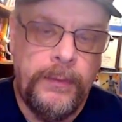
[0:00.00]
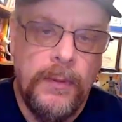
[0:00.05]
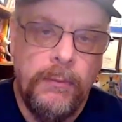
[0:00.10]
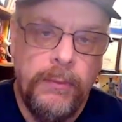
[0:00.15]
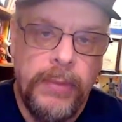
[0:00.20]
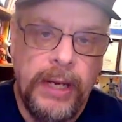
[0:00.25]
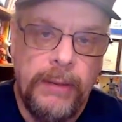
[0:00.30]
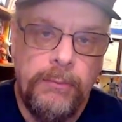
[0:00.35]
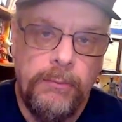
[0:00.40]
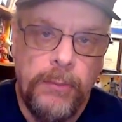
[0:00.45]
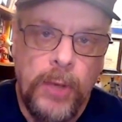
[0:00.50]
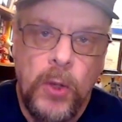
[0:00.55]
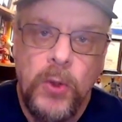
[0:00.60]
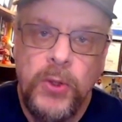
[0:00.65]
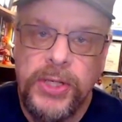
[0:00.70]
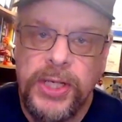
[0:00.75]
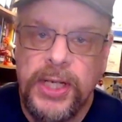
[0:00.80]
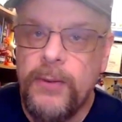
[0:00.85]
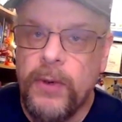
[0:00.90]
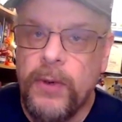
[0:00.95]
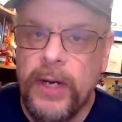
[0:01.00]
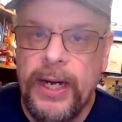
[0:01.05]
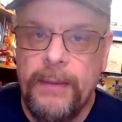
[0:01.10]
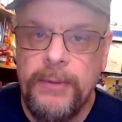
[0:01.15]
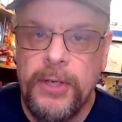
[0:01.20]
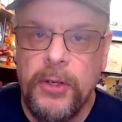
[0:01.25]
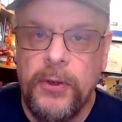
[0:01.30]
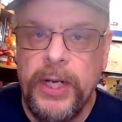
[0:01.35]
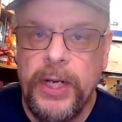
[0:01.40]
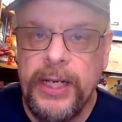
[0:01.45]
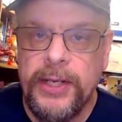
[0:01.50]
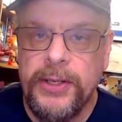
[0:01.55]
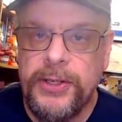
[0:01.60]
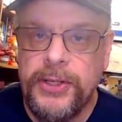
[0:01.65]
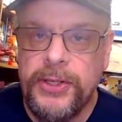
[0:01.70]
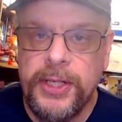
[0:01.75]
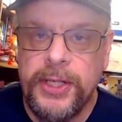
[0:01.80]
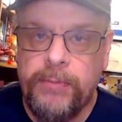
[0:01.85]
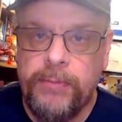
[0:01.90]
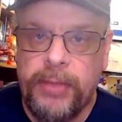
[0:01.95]
But mostly what I'm doing is
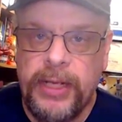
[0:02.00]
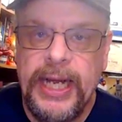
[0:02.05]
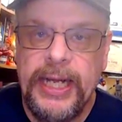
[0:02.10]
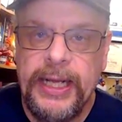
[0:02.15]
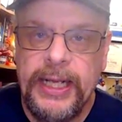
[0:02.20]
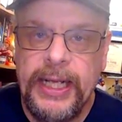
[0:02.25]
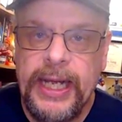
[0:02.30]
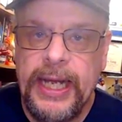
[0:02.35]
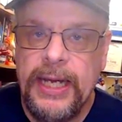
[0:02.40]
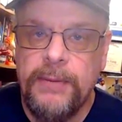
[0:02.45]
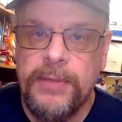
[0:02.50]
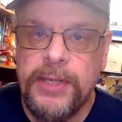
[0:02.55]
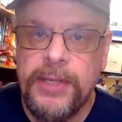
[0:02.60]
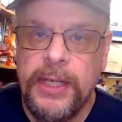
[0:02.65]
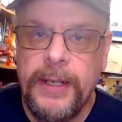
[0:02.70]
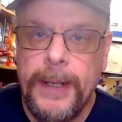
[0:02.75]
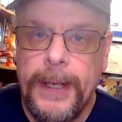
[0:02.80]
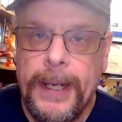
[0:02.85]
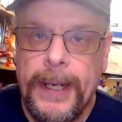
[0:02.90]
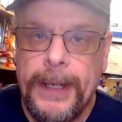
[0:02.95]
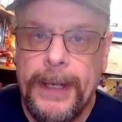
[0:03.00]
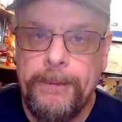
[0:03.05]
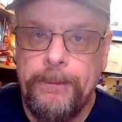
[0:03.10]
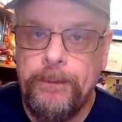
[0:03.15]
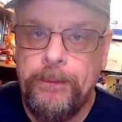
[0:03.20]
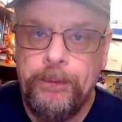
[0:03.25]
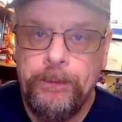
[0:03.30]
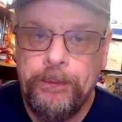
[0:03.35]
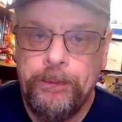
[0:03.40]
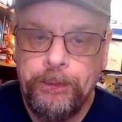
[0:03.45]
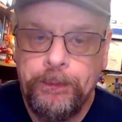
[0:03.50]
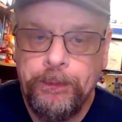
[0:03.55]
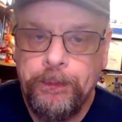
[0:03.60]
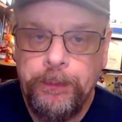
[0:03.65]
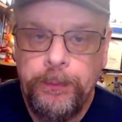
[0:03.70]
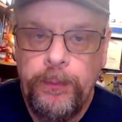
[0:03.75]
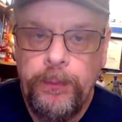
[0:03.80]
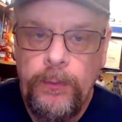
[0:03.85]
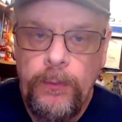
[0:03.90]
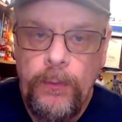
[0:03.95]
just playing the games
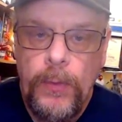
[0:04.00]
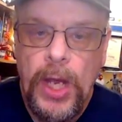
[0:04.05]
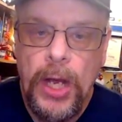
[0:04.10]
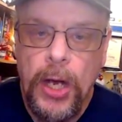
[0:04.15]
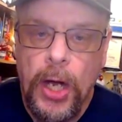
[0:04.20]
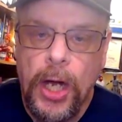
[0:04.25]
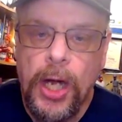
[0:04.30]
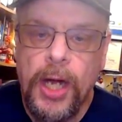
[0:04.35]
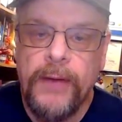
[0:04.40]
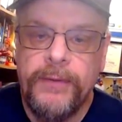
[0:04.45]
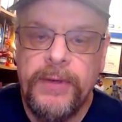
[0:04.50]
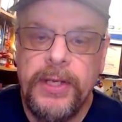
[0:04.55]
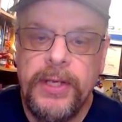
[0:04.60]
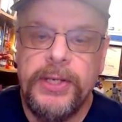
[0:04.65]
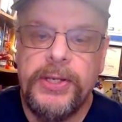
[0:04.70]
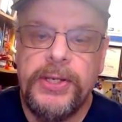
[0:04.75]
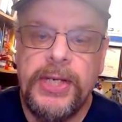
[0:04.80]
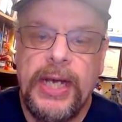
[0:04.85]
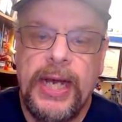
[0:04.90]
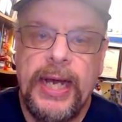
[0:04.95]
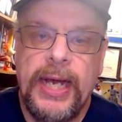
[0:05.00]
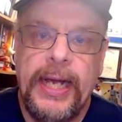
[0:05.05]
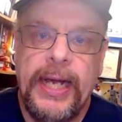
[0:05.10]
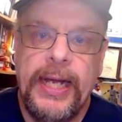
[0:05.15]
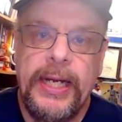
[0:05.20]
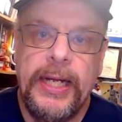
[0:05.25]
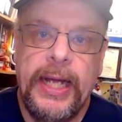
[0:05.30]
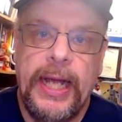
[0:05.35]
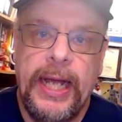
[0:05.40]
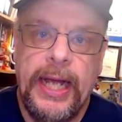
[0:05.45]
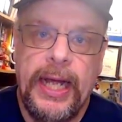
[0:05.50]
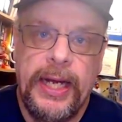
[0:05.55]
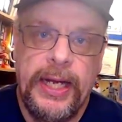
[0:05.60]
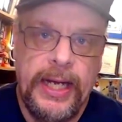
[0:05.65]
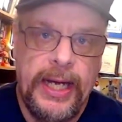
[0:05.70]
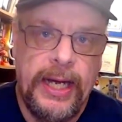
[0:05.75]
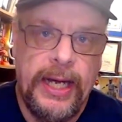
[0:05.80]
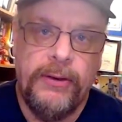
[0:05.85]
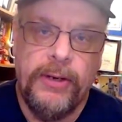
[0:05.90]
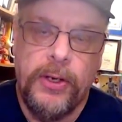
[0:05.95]
off to the side and
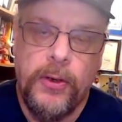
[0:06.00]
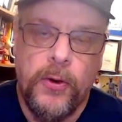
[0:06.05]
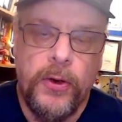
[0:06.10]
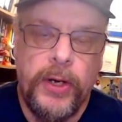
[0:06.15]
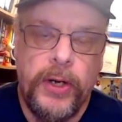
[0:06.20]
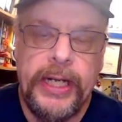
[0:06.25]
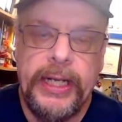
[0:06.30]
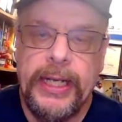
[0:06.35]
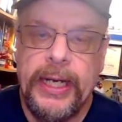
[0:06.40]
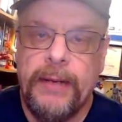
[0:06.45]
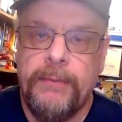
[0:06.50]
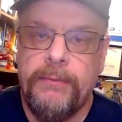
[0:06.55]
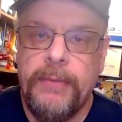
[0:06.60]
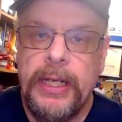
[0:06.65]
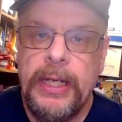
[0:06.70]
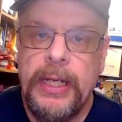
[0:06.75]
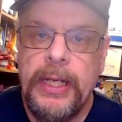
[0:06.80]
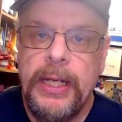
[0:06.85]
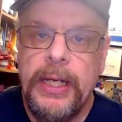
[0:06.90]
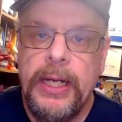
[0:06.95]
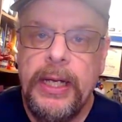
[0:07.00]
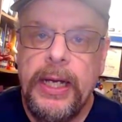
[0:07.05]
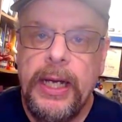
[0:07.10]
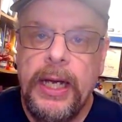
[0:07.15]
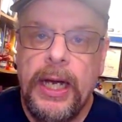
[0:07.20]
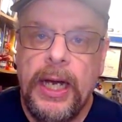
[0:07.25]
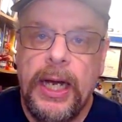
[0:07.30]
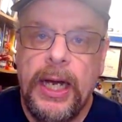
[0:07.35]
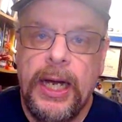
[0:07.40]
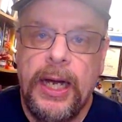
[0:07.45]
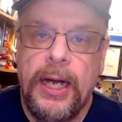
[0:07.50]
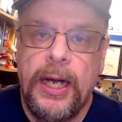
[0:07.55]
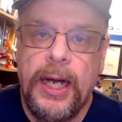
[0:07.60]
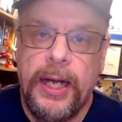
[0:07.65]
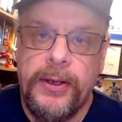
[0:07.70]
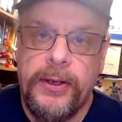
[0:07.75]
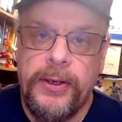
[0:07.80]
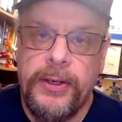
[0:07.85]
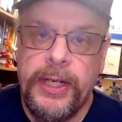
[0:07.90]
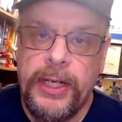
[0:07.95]
not recording them,
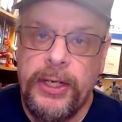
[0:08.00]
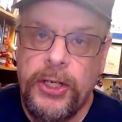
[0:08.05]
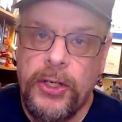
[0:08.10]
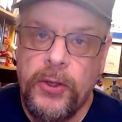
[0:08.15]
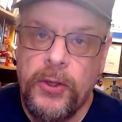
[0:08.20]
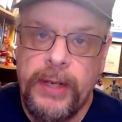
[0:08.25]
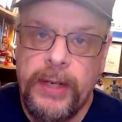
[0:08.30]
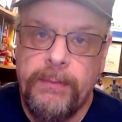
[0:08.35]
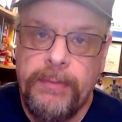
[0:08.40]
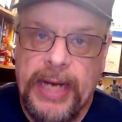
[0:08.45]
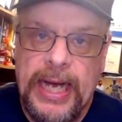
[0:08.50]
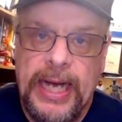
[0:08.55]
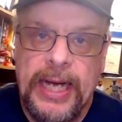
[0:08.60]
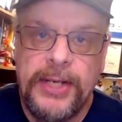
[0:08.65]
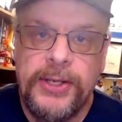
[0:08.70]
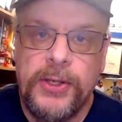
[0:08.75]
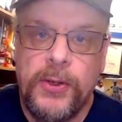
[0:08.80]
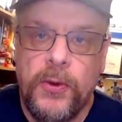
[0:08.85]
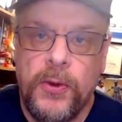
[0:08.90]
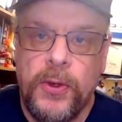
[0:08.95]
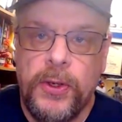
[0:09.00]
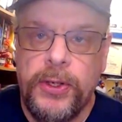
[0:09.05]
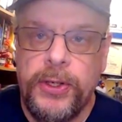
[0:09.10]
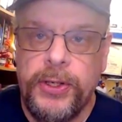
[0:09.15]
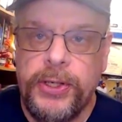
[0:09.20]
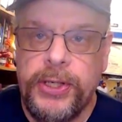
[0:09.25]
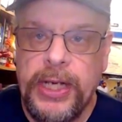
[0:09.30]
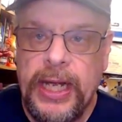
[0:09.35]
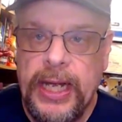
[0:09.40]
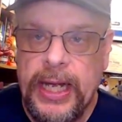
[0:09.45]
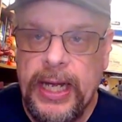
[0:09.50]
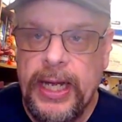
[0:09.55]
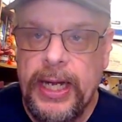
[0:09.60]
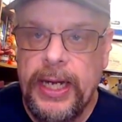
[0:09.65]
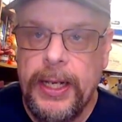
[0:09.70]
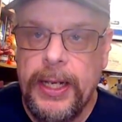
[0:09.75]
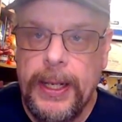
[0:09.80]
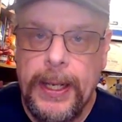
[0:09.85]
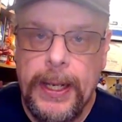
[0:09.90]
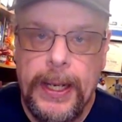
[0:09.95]
other than doing box scores
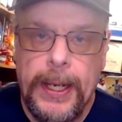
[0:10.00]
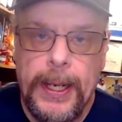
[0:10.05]
and